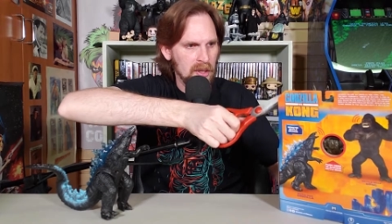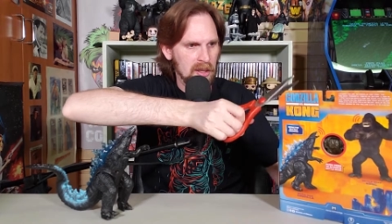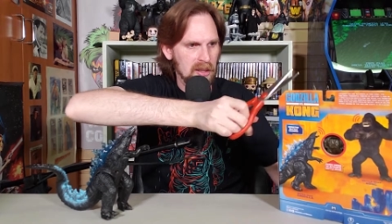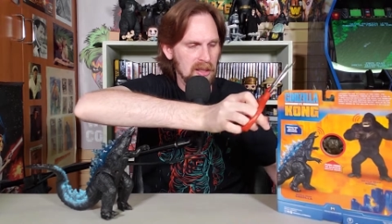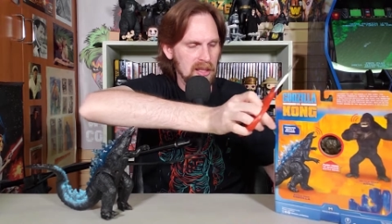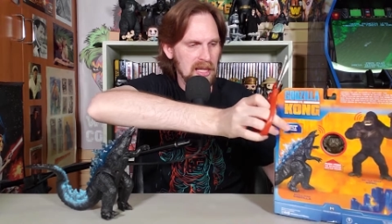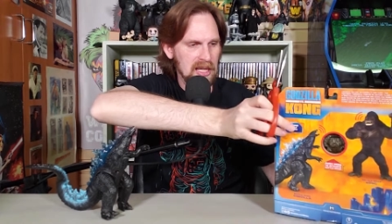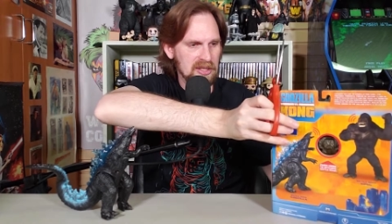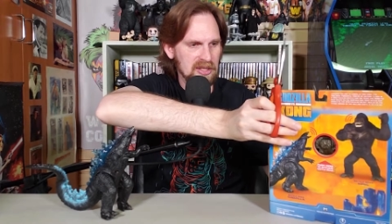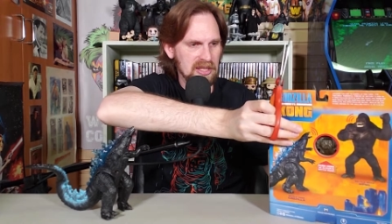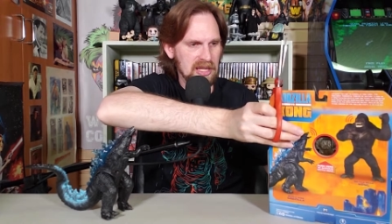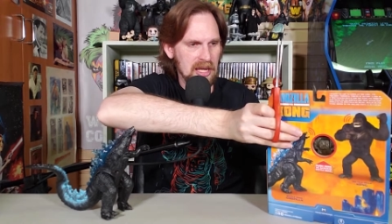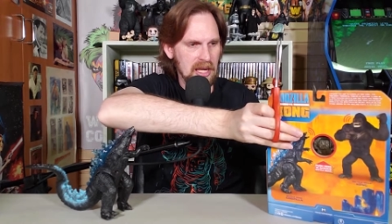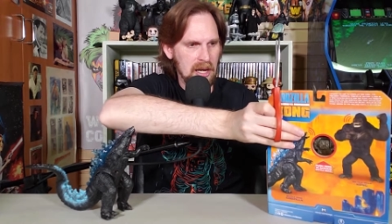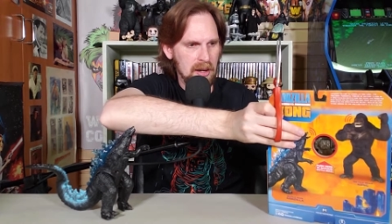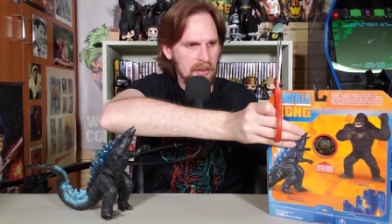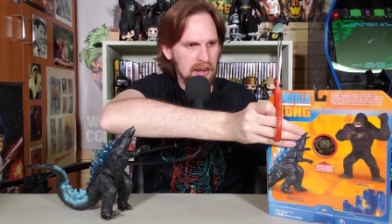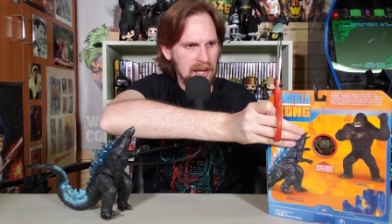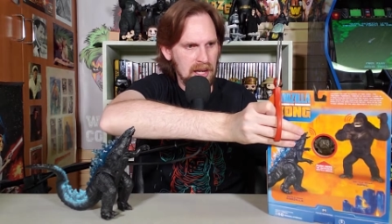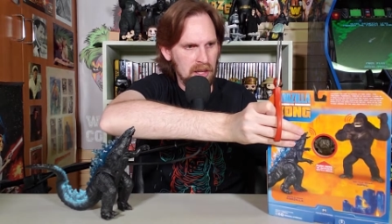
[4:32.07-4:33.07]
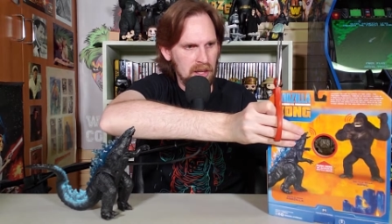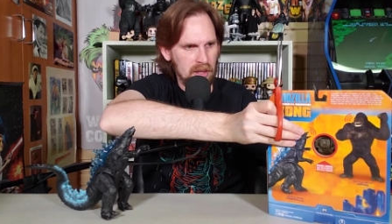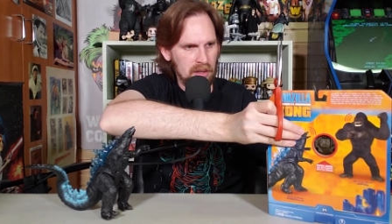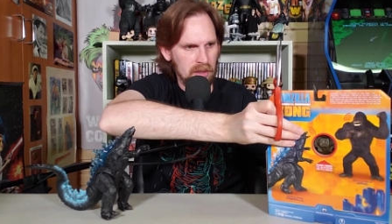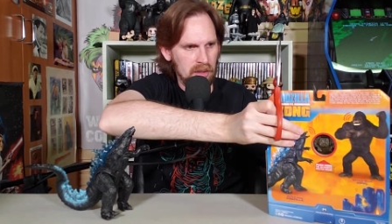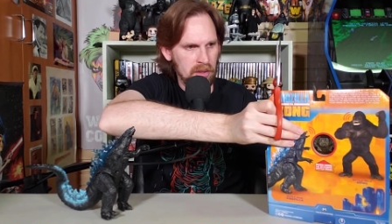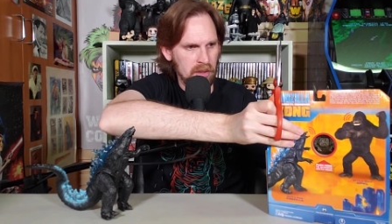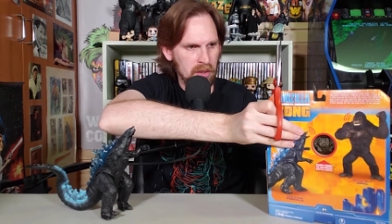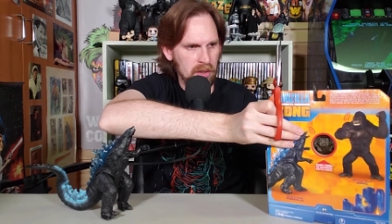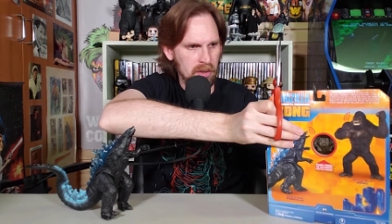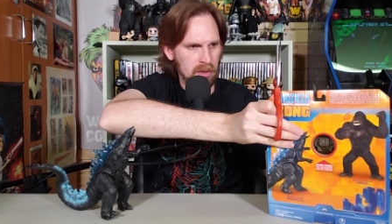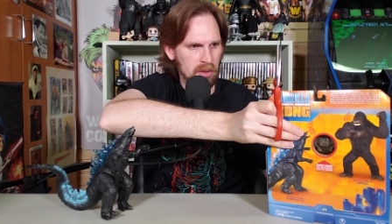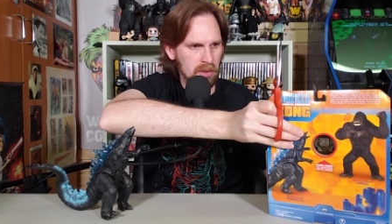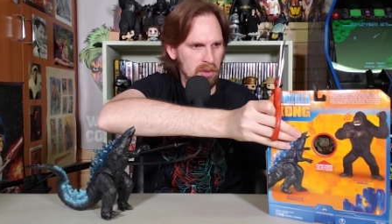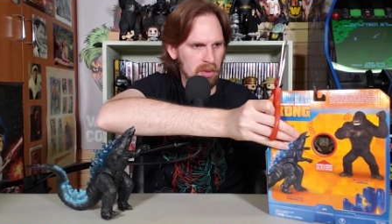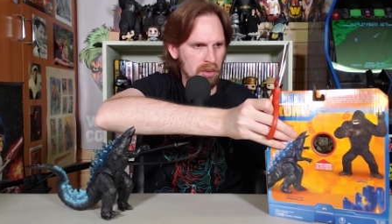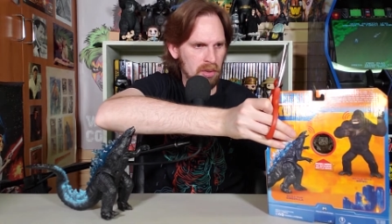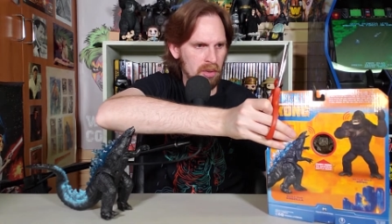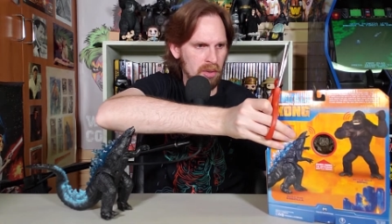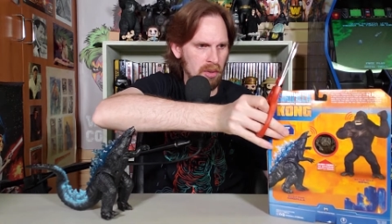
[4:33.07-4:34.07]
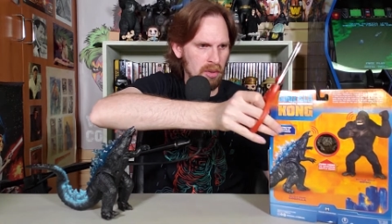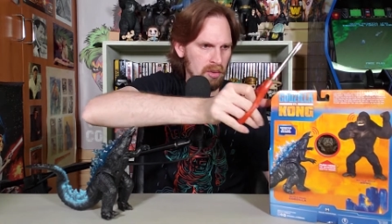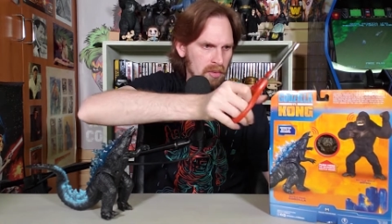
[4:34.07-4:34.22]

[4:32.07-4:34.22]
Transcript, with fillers: Let's get him out of here.